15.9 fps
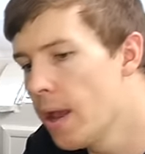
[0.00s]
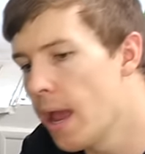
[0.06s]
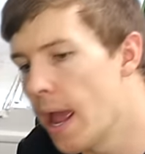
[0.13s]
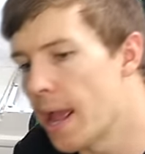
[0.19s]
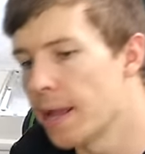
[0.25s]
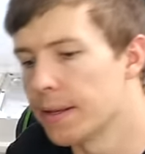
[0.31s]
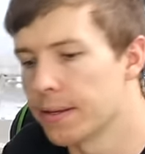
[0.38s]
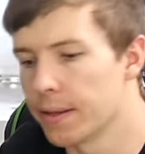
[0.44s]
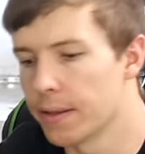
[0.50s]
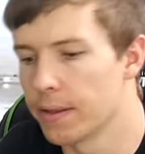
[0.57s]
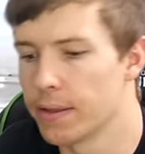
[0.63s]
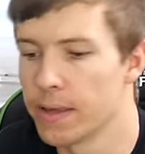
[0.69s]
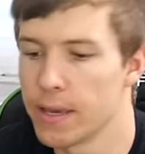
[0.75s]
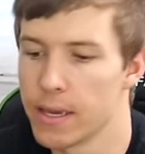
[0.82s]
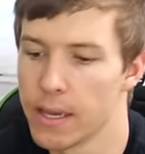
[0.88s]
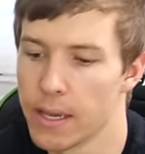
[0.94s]
and
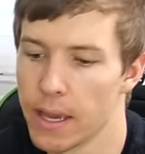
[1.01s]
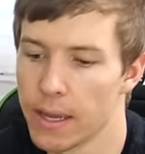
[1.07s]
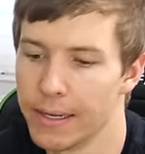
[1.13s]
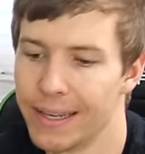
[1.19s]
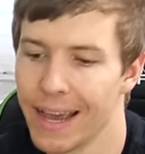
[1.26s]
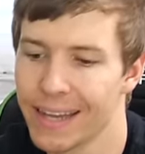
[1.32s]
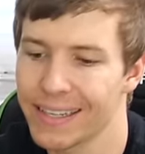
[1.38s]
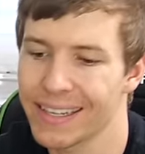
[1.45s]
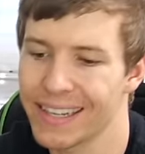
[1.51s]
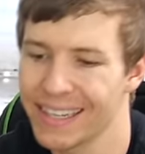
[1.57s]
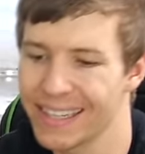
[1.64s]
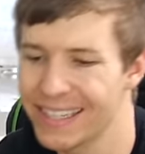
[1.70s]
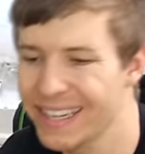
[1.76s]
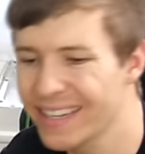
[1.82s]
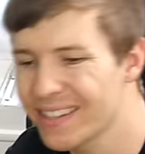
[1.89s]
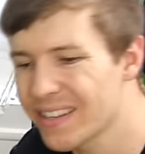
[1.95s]
the desk
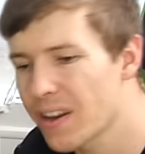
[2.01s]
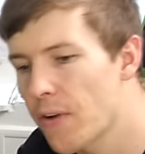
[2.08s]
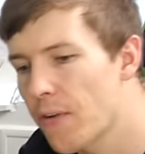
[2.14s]
sits